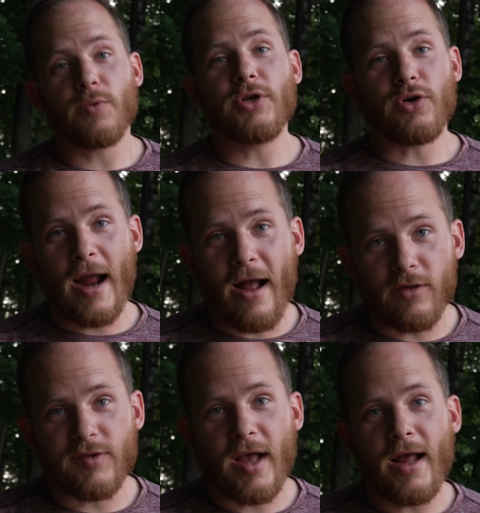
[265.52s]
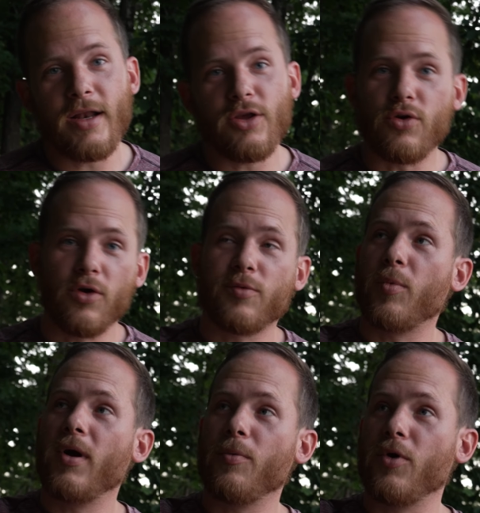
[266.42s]
when you're outside, you go
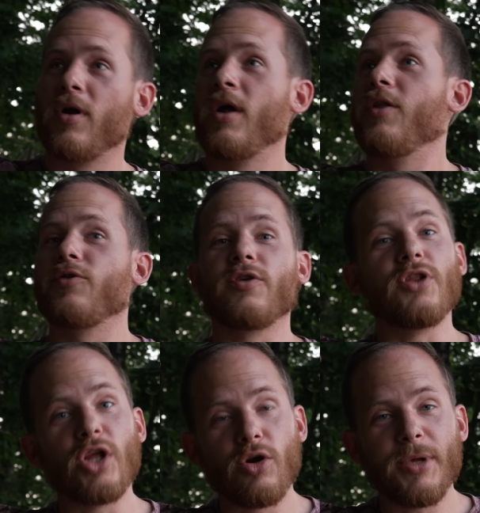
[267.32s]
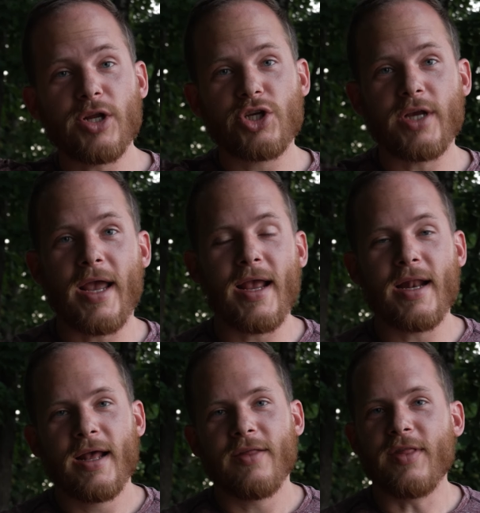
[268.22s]
somewhere where there's a little bit of shade.
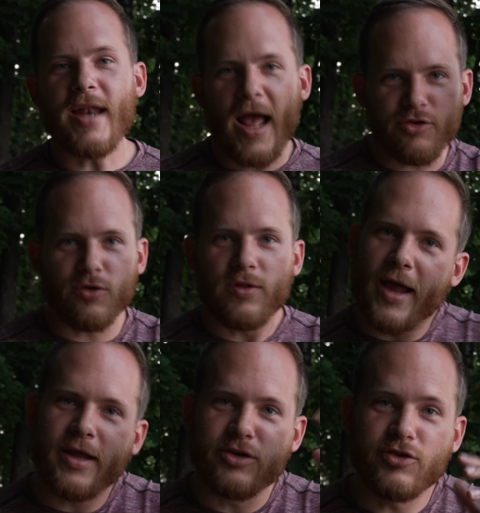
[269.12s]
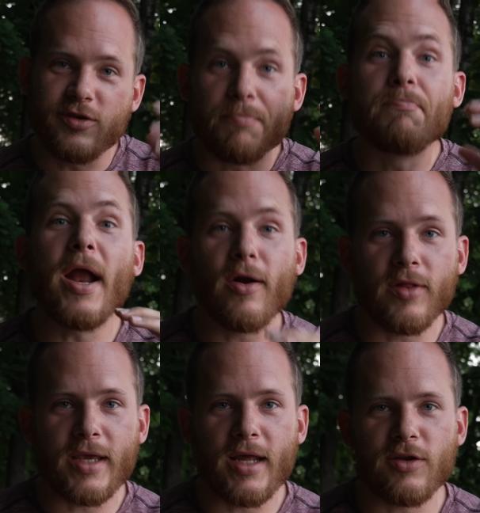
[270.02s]
The natural light is just
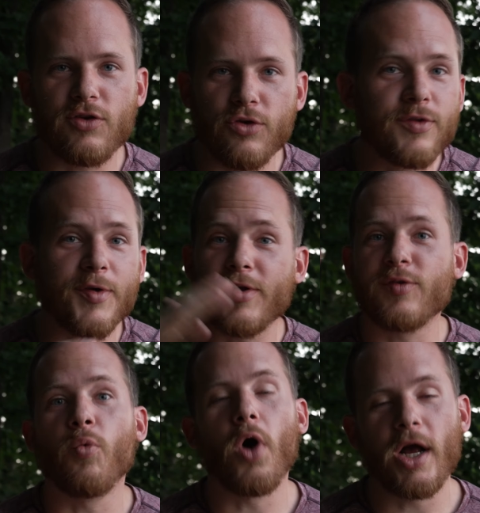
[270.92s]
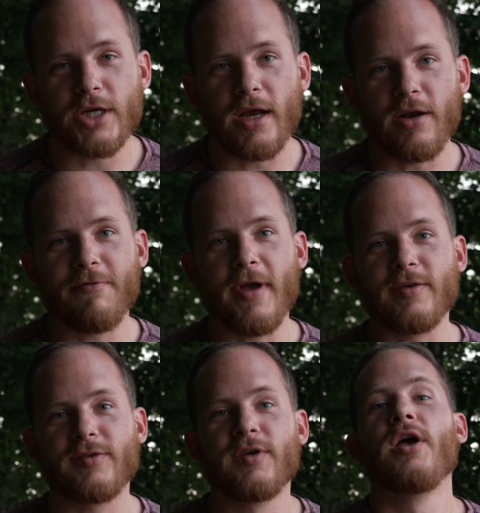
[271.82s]
barely getting to you so it doesn't wash out your
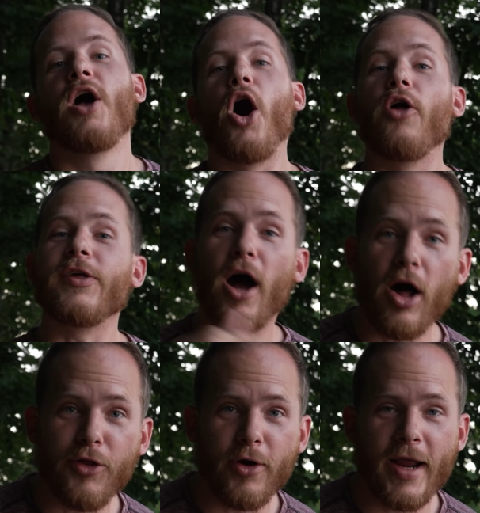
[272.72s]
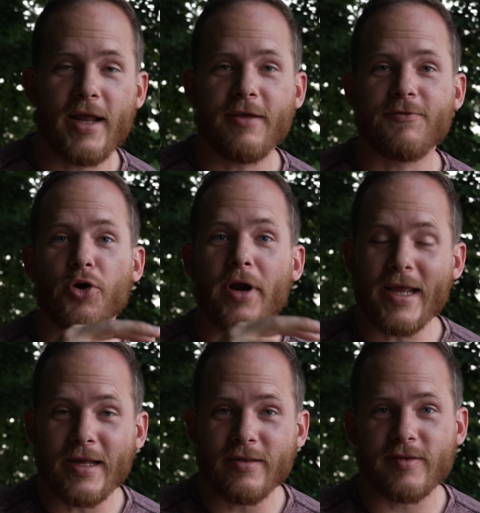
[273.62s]
face. On the other hand, if you're
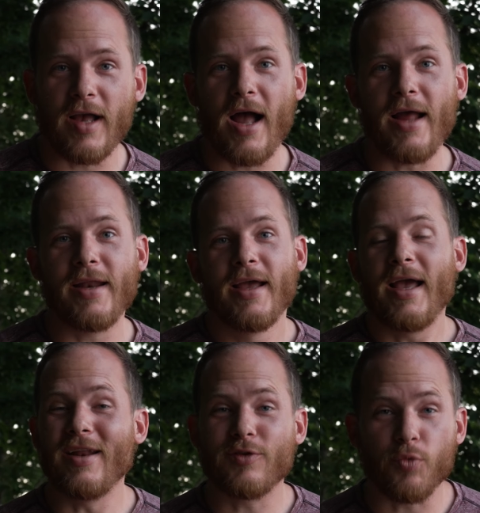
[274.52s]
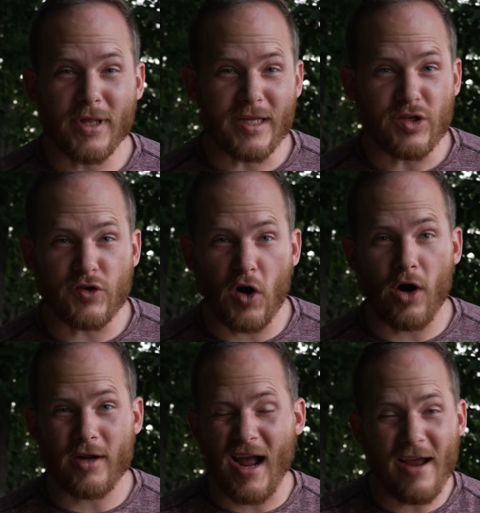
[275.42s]
inside and it's really
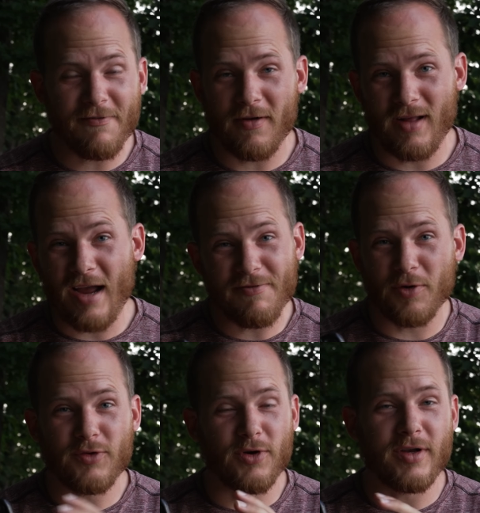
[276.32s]
dark, iPhones are